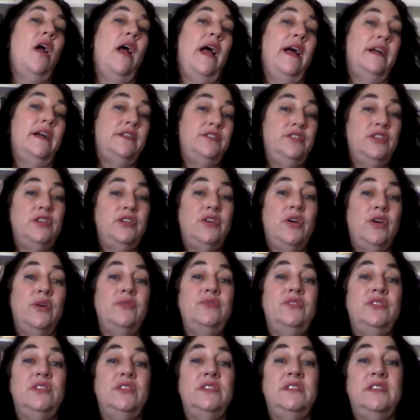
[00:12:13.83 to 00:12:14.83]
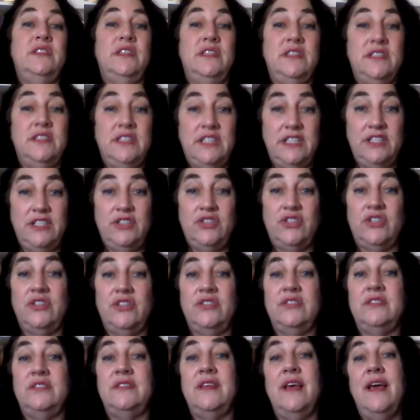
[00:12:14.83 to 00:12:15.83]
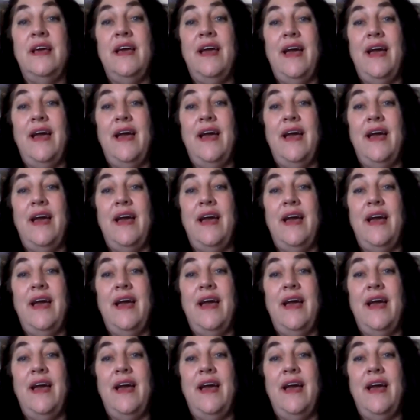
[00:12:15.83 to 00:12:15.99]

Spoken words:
actually coaches and teachers